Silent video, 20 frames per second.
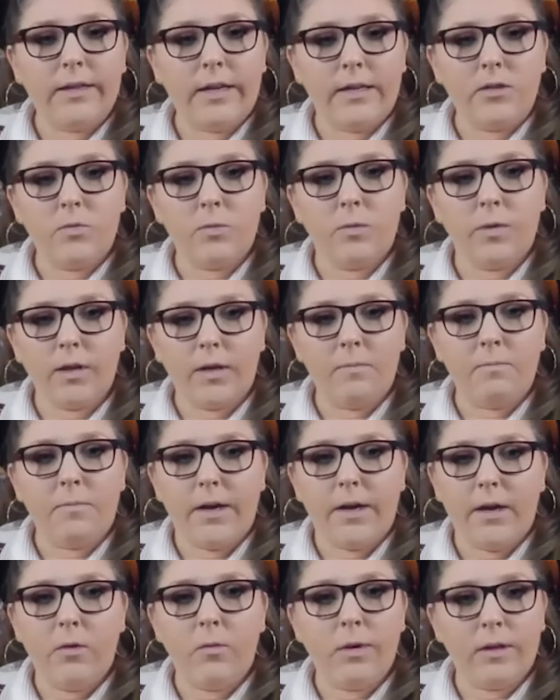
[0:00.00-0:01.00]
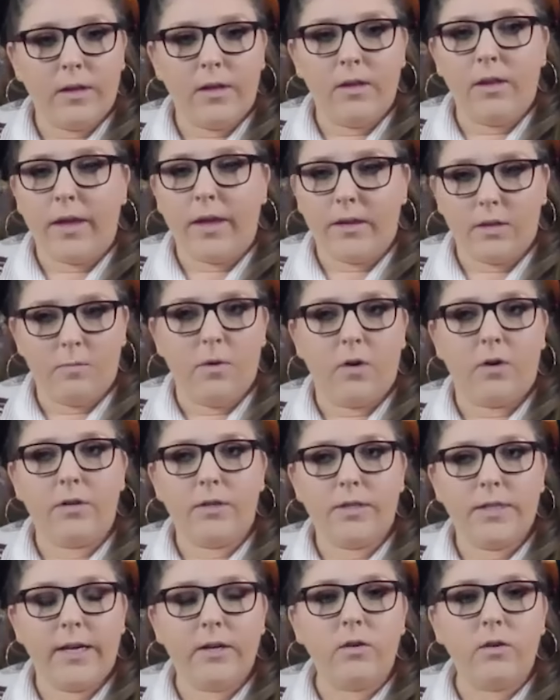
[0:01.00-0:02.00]
that's really big within like the
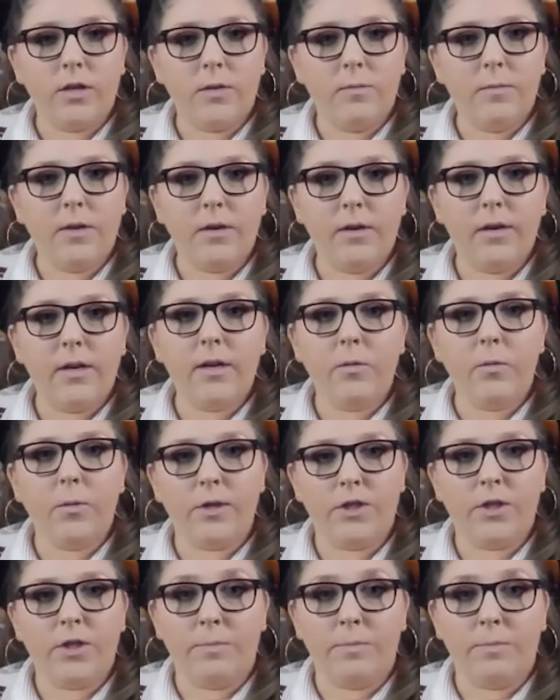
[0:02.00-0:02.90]
motorcycle community, which yep.